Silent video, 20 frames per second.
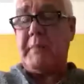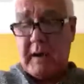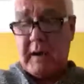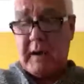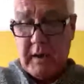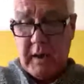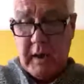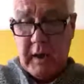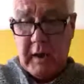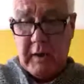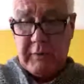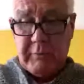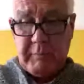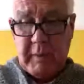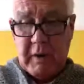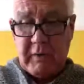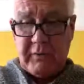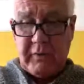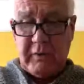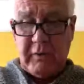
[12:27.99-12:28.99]
But
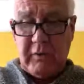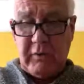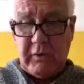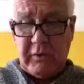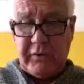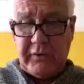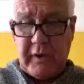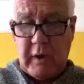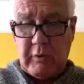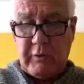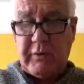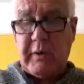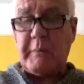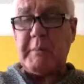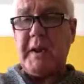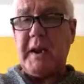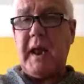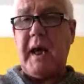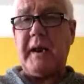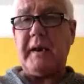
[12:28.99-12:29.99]
supposing you just sell
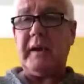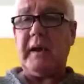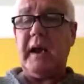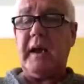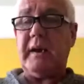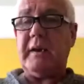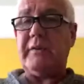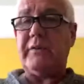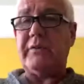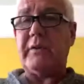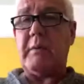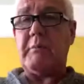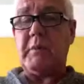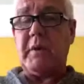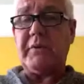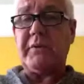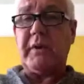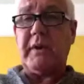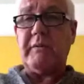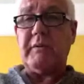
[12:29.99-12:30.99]
something now and again and
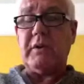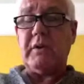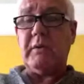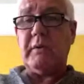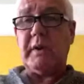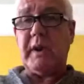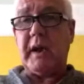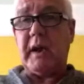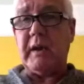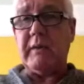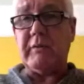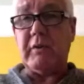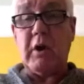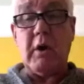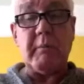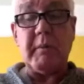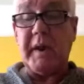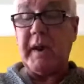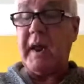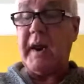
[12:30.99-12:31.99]
someone's given you a negative
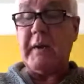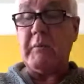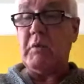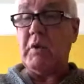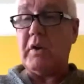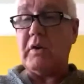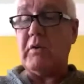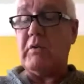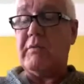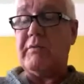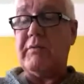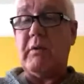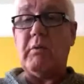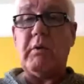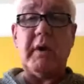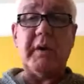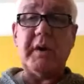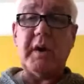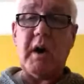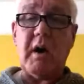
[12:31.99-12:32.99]
comment and it weren't your
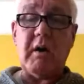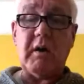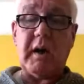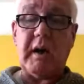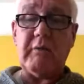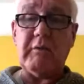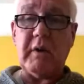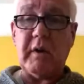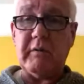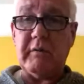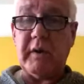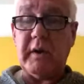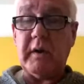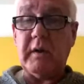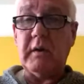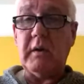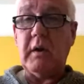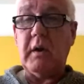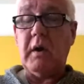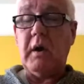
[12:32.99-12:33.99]
fault and you can't get rid of
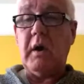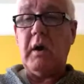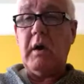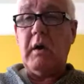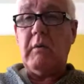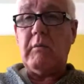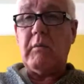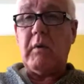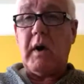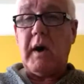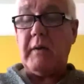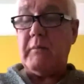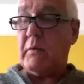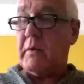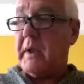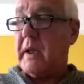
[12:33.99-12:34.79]
it, right?